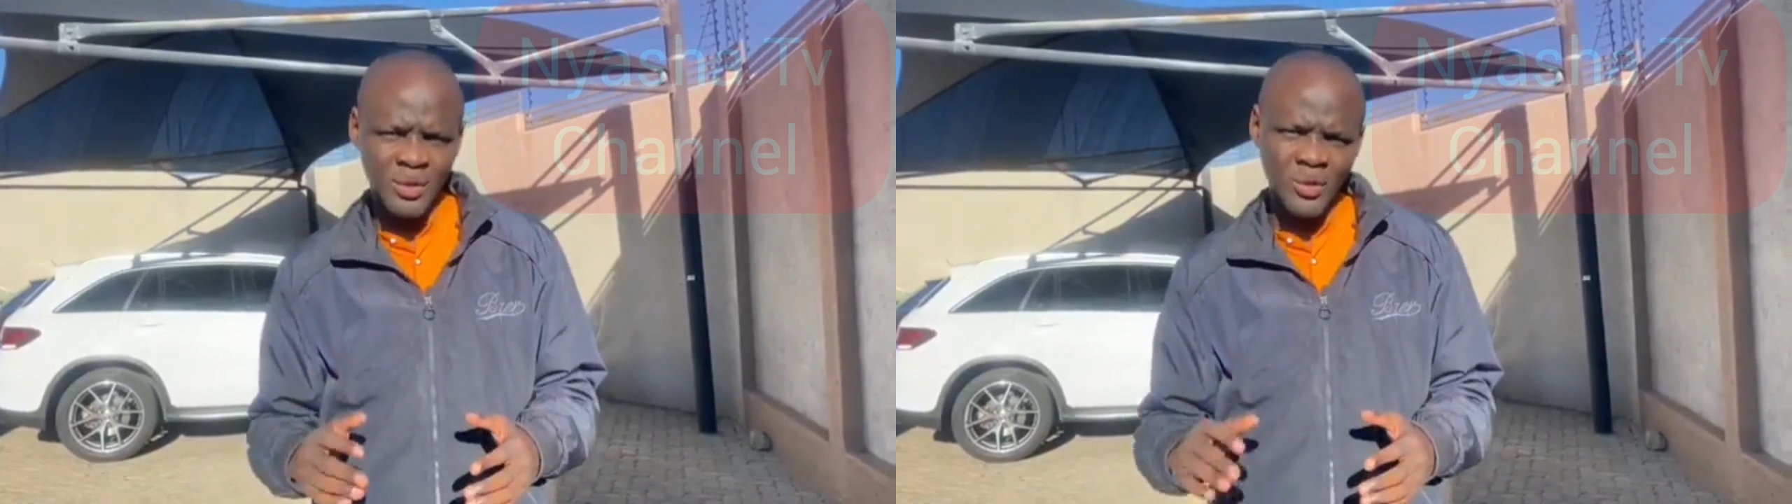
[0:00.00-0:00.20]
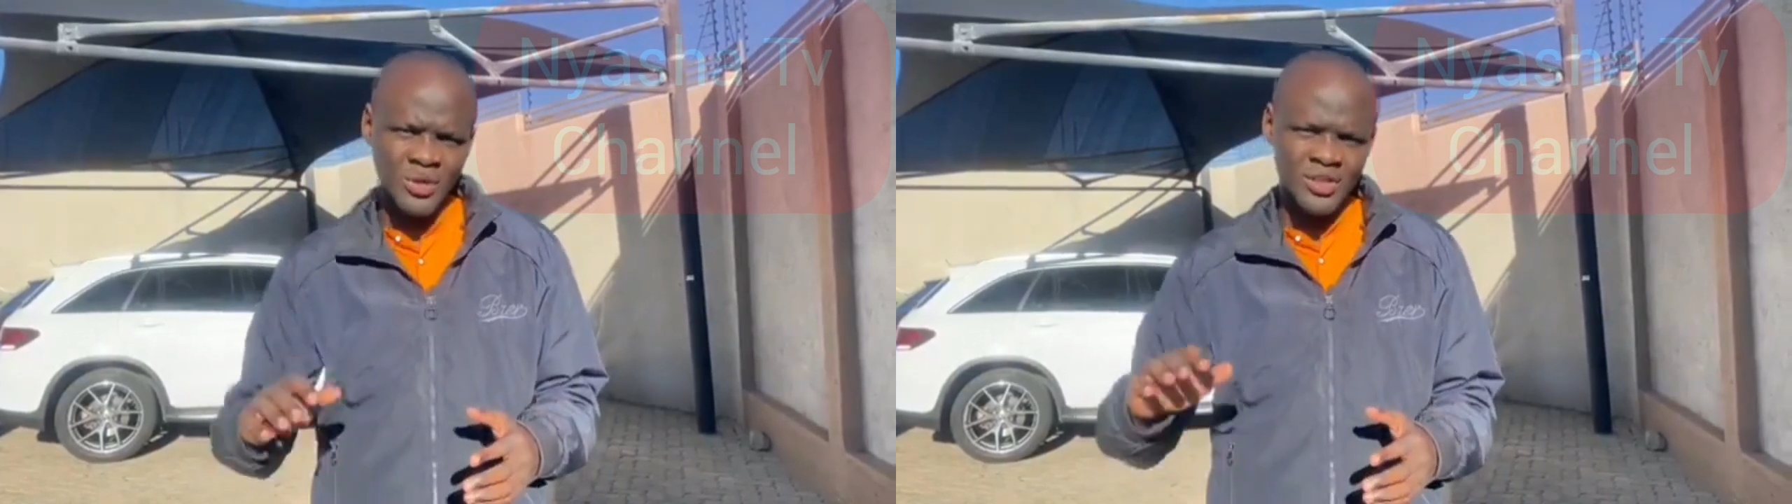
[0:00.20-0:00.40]

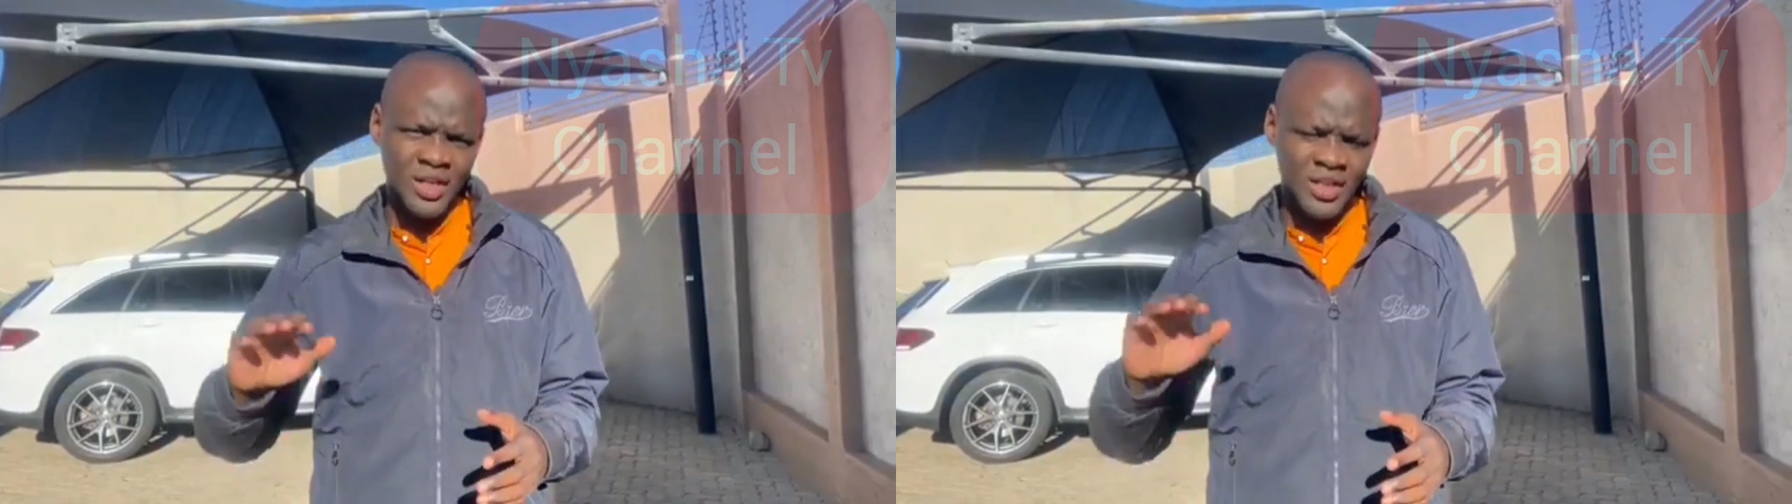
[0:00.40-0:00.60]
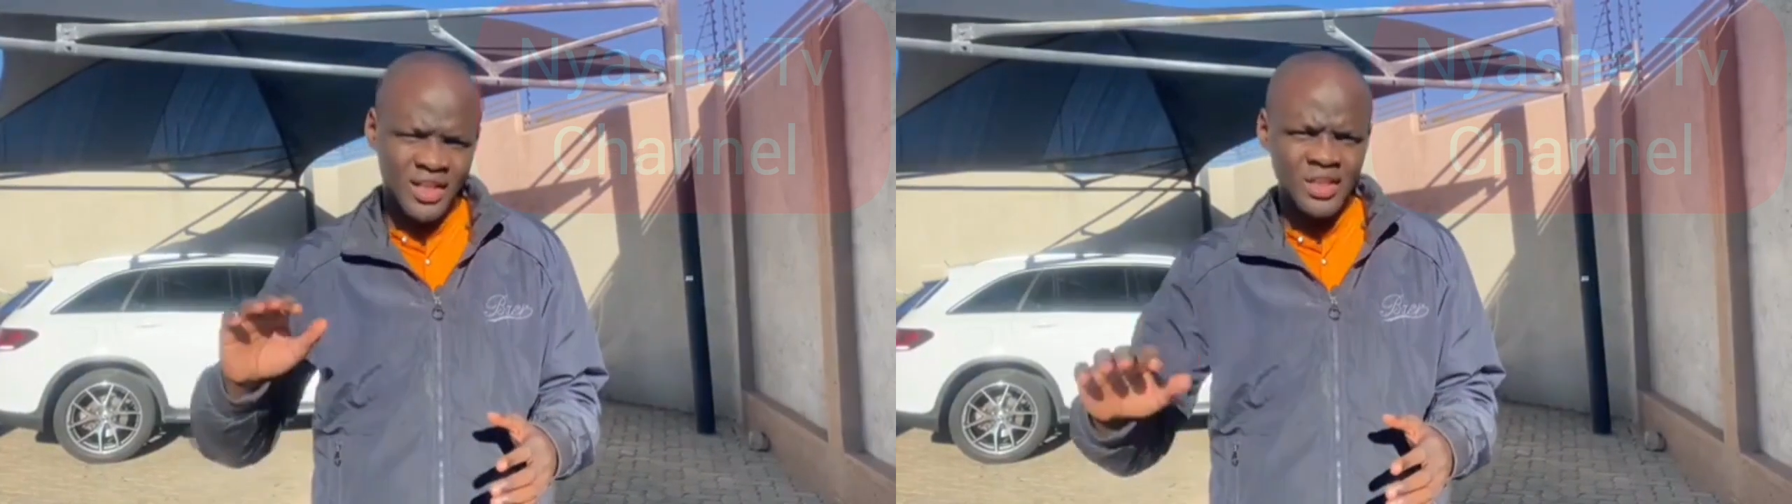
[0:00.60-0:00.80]
because
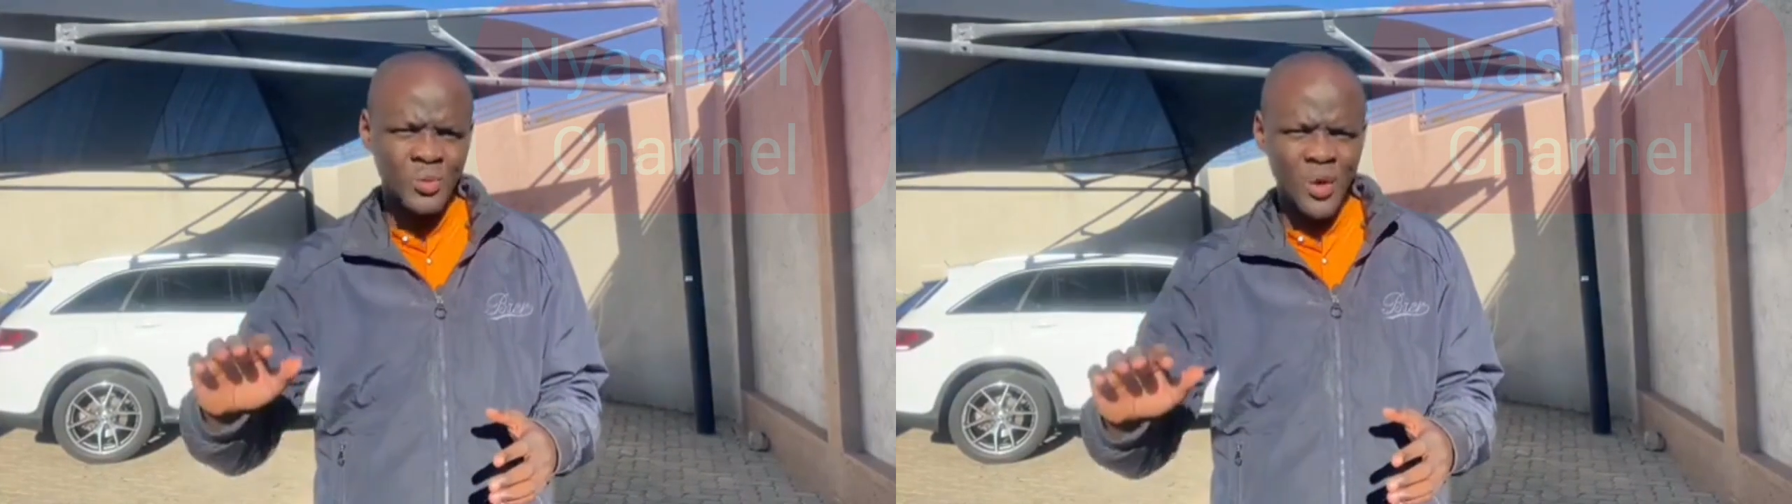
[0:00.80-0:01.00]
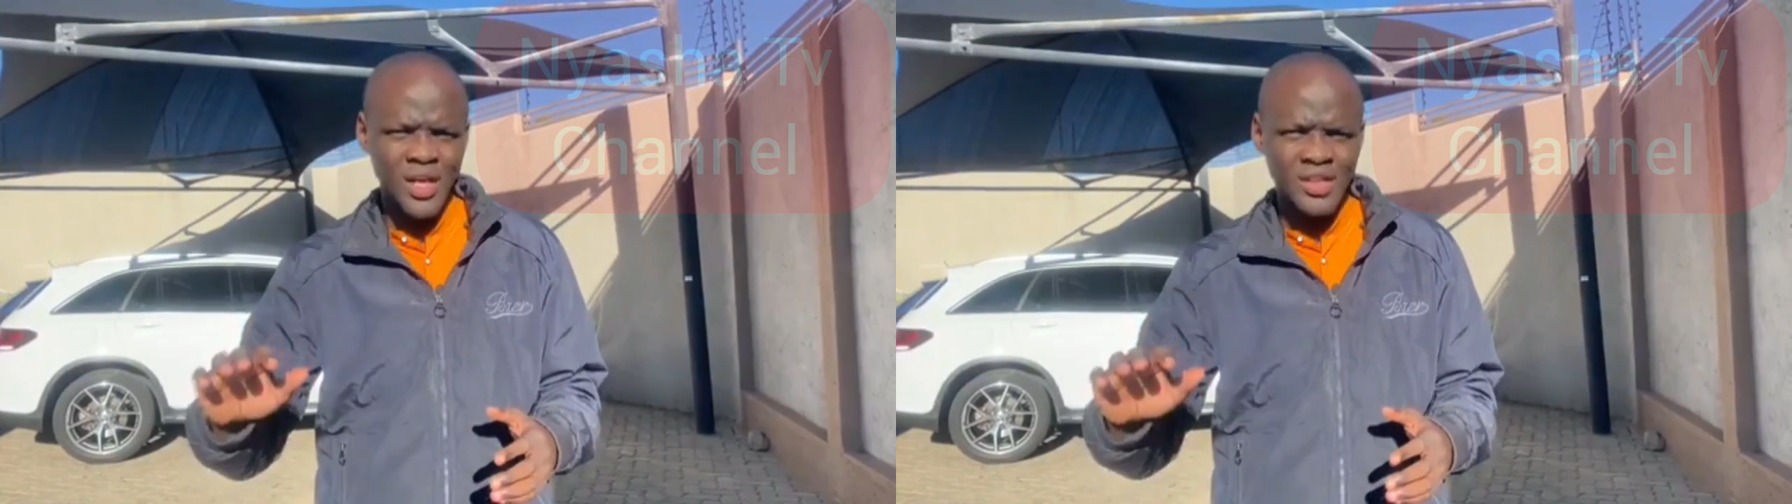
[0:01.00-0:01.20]

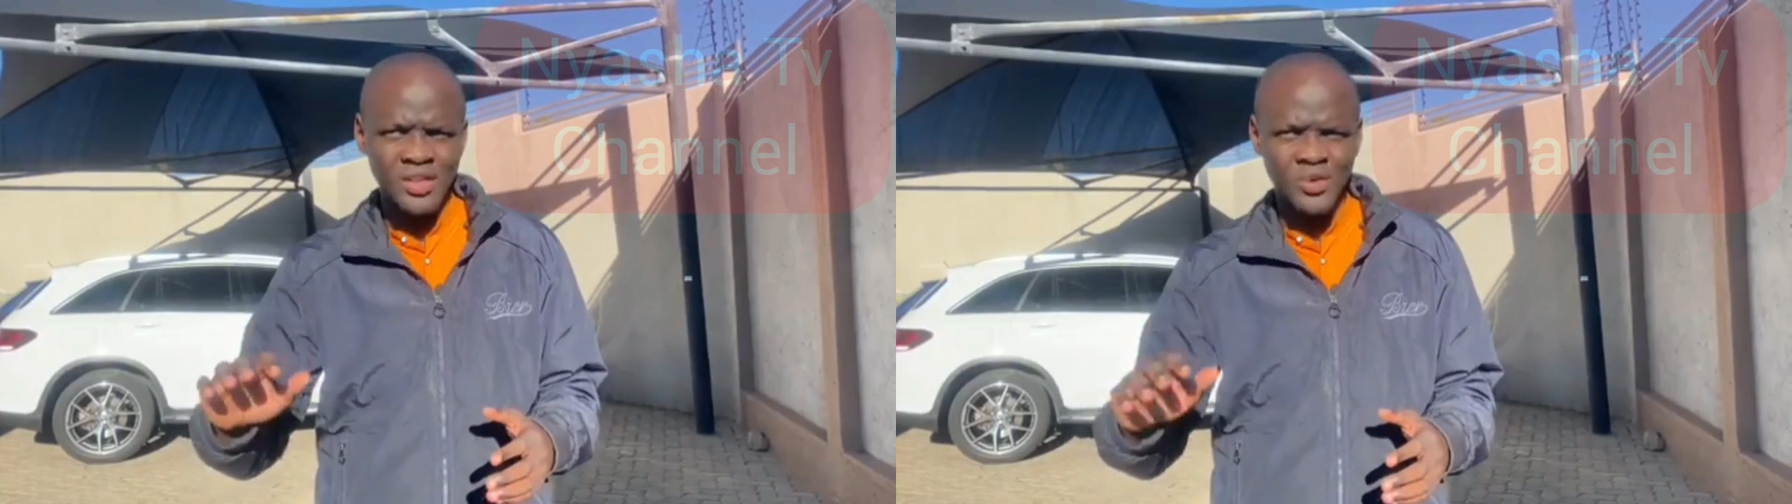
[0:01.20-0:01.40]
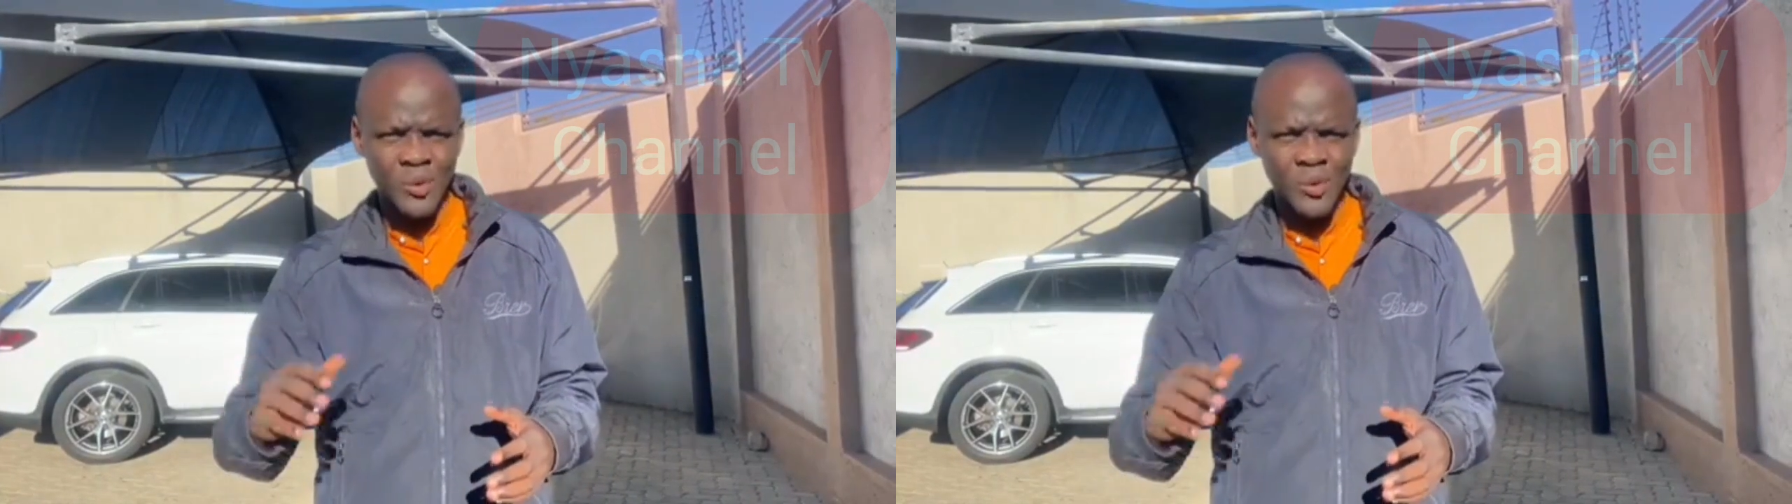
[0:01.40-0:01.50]
these words